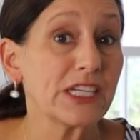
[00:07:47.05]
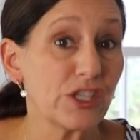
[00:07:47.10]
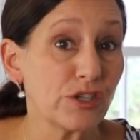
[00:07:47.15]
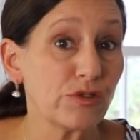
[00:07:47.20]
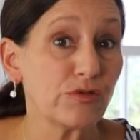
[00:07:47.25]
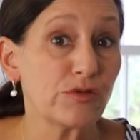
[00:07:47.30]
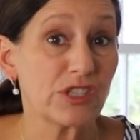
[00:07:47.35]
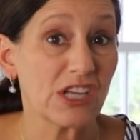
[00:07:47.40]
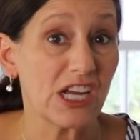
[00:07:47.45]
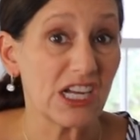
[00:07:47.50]

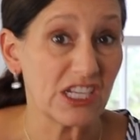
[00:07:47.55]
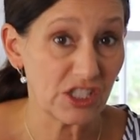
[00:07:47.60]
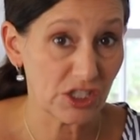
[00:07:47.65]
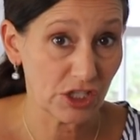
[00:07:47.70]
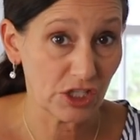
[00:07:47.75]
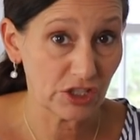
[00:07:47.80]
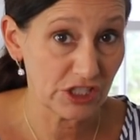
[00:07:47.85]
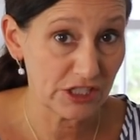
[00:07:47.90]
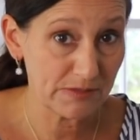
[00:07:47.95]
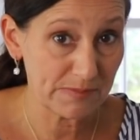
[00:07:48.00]
use
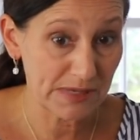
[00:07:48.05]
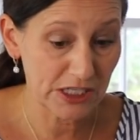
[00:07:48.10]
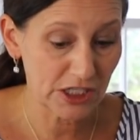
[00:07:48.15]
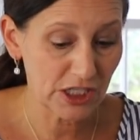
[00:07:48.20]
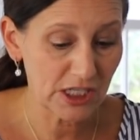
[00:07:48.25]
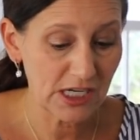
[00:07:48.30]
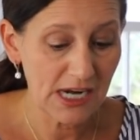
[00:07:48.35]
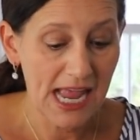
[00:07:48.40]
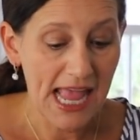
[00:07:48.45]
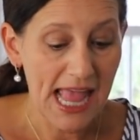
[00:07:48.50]
unsalted
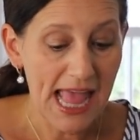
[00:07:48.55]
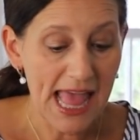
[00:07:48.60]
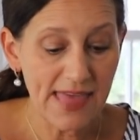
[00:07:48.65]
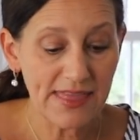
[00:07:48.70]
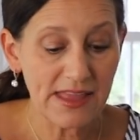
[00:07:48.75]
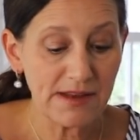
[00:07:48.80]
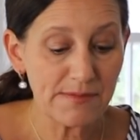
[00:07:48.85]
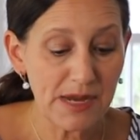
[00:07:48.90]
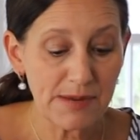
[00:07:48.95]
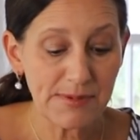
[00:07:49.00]
butter and
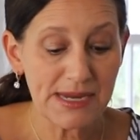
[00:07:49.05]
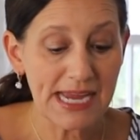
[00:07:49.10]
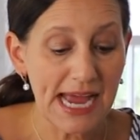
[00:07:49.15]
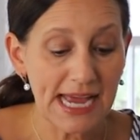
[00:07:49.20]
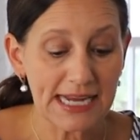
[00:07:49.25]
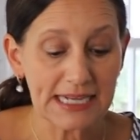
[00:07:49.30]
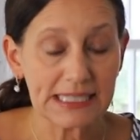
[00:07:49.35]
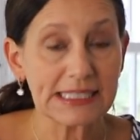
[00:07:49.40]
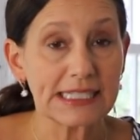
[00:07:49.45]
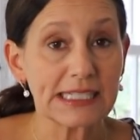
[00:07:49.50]
then maybe
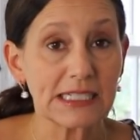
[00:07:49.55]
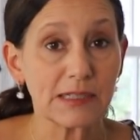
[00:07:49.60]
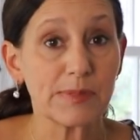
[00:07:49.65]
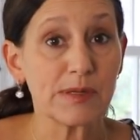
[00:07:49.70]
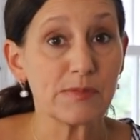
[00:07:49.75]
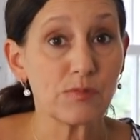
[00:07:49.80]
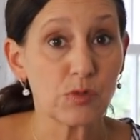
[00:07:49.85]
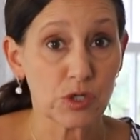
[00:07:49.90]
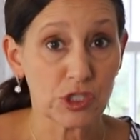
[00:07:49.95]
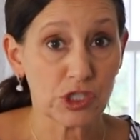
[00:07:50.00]
add a little
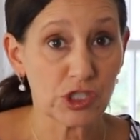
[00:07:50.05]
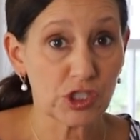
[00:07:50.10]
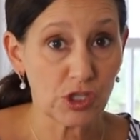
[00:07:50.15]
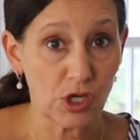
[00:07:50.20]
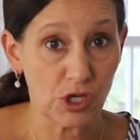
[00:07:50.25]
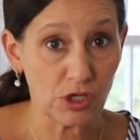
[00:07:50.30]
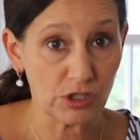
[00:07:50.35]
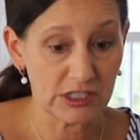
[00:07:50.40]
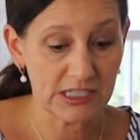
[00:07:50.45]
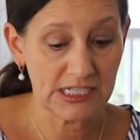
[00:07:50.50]
bit more
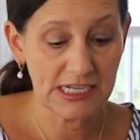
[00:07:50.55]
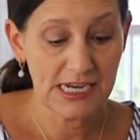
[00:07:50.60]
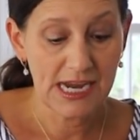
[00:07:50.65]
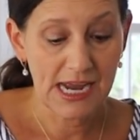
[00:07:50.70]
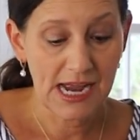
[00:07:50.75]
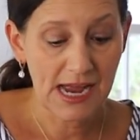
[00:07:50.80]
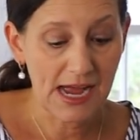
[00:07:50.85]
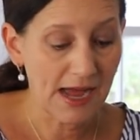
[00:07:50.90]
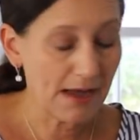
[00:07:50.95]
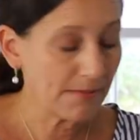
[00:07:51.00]
salt.
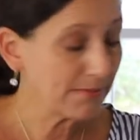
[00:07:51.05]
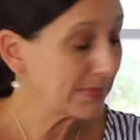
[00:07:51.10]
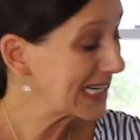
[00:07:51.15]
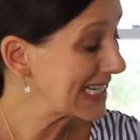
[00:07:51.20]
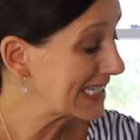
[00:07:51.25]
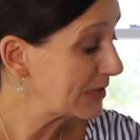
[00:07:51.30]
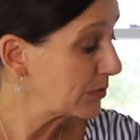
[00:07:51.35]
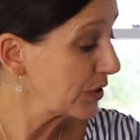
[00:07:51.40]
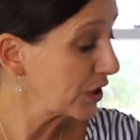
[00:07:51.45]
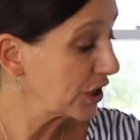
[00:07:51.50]
Um,
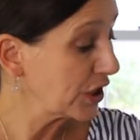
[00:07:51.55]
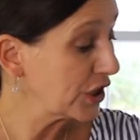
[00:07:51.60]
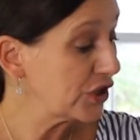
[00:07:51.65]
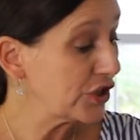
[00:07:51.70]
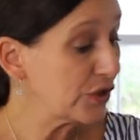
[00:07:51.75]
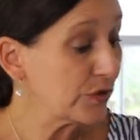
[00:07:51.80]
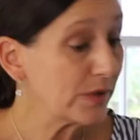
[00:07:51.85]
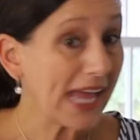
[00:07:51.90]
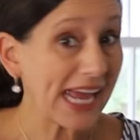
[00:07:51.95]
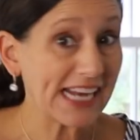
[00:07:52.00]
because we're gonna
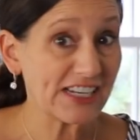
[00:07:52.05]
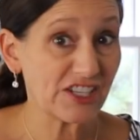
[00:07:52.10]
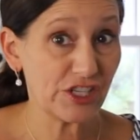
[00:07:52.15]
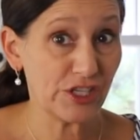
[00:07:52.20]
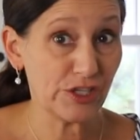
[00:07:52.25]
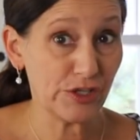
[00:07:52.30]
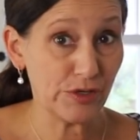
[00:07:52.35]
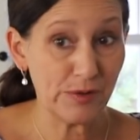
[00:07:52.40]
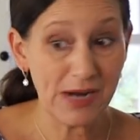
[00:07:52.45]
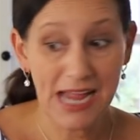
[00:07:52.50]
do that
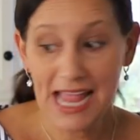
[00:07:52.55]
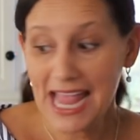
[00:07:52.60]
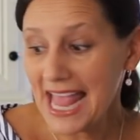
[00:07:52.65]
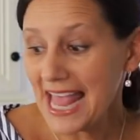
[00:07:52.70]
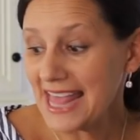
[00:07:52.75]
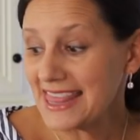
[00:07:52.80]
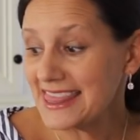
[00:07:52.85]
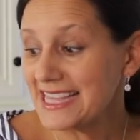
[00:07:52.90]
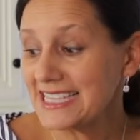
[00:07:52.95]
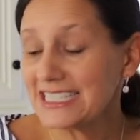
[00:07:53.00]
too.
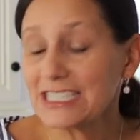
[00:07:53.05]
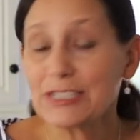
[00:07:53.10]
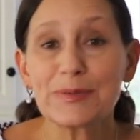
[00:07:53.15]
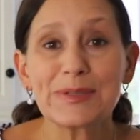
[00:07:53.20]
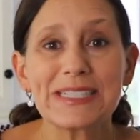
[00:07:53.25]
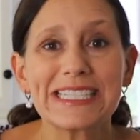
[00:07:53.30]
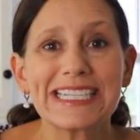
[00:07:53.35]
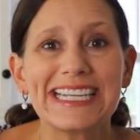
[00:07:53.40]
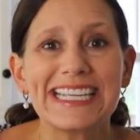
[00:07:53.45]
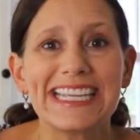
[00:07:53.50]
And this is
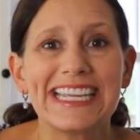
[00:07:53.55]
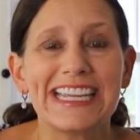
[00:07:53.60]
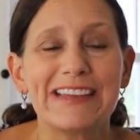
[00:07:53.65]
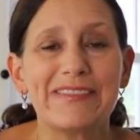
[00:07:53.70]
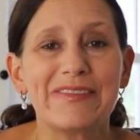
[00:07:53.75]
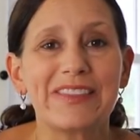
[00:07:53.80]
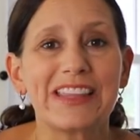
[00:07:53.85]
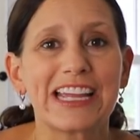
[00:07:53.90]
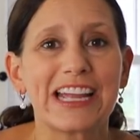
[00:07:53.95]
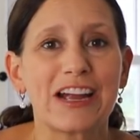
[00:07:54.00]
what's gonna
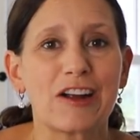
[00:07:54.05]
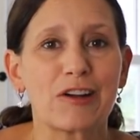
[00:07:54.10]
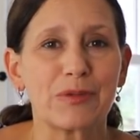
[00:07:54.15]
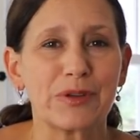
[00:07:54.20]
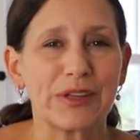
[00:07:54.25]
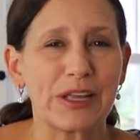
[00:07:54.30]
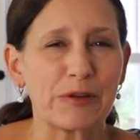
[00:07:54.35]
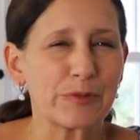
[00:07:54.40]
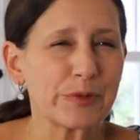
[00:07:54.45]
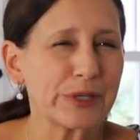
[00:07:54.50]
give the
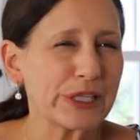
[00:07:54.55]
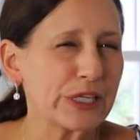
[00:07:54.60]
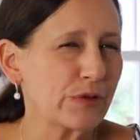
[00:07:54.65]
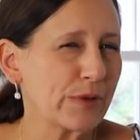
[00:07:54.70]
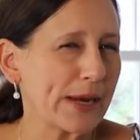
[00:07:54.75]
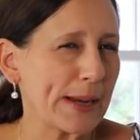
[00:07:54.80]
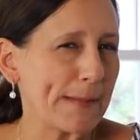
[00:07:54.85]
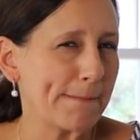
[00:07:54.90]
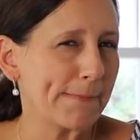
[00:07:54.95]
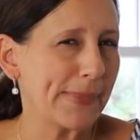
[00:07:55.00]
caramel that really
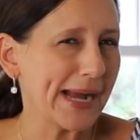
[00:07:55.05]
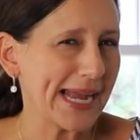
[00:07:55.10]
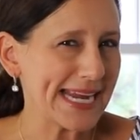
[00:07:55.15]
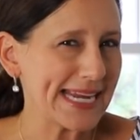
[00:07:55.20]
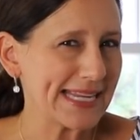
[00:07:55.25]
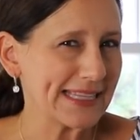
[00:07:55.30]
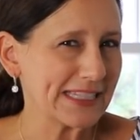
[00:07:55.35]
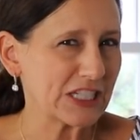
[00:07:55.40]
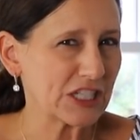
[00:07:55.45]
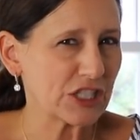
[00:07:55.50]
great
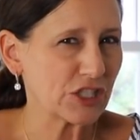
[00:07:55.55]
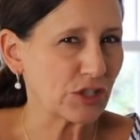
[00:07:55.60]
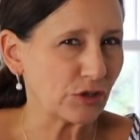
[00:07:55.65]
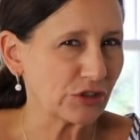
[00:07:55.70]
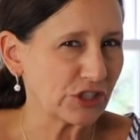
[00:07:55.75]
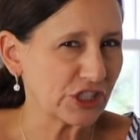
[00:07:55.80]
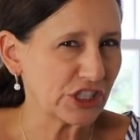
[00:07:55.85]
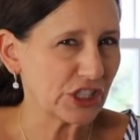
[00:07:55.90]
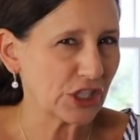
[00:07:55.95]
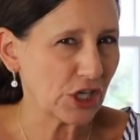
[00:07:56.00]
bite, the
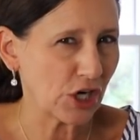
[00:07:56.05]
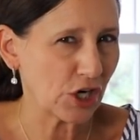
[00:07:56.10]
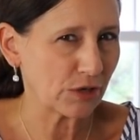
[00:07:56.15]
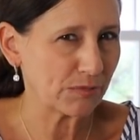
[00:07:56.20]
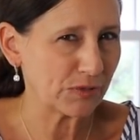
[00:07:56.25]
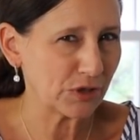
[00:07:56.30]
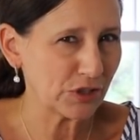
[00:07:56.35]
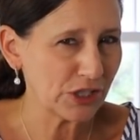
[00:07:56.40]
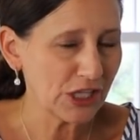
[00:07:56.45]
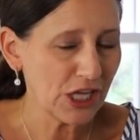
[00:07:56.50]
salted
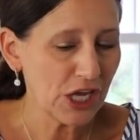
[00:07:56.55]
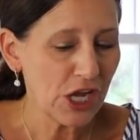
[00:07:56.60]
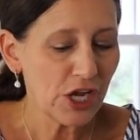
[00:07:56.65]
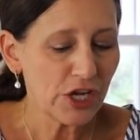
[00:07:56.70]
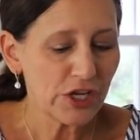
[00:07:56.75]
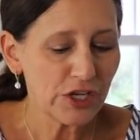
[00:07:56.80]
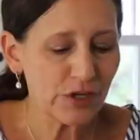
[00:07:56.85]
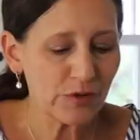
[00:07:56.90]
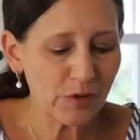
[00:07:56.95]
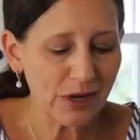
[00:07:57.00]
caramel.
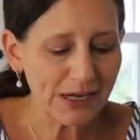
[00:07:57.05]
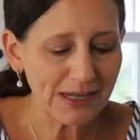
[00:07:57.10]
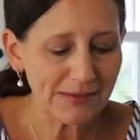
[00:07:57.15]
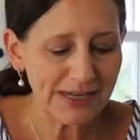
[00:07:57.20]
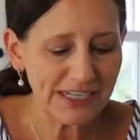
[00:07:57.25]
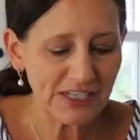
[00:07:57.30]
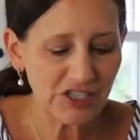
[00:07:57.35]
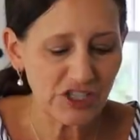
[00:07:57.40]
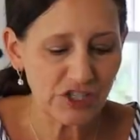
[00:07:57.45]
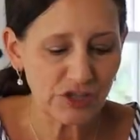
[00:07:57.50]
You wanna
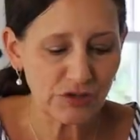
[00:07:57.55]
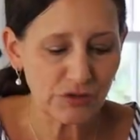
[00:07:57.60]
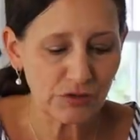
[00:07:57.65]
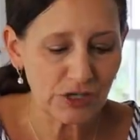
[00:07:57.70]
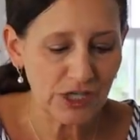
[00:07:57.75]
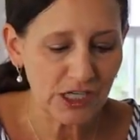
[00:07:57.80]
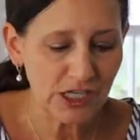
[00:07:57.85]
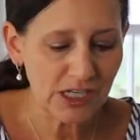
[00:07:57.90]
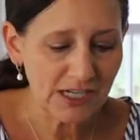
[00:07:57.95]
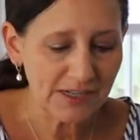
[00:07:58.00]
make
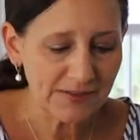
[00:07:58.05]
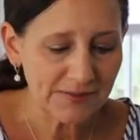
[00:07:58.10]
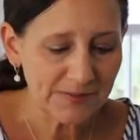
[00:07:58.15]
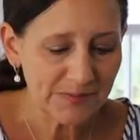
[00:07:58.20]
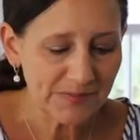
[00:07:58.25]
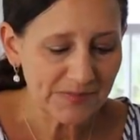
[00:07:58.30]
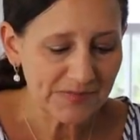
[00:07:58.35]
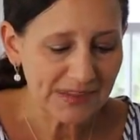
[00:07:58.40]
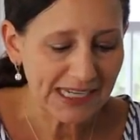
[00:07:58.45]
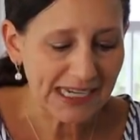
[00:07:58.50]
sure,
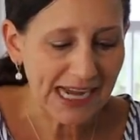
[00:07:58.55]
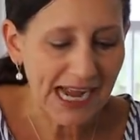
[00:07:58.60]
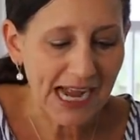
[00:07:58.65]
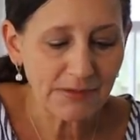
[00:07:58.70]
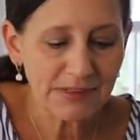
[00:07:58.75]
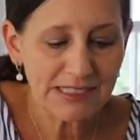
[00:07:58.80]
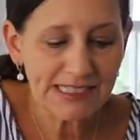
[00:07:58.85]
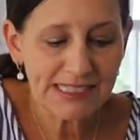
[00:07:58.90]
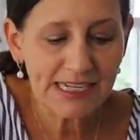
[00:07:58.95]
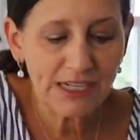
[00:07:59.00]
like I
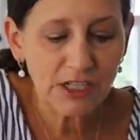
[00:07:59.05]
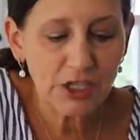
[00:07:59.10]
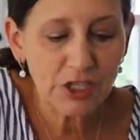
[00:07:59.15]
would say a